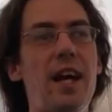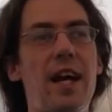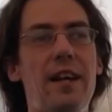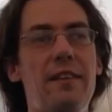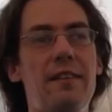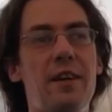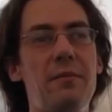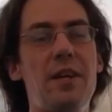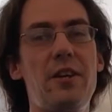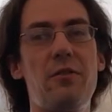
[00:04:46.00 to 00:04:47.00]
and
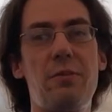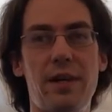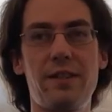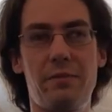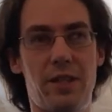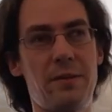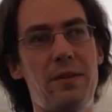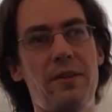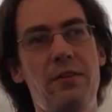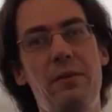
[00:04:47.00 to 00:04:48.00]
you can pay someone to come
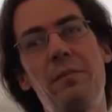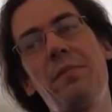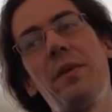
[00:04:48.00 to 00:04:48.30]
and do it.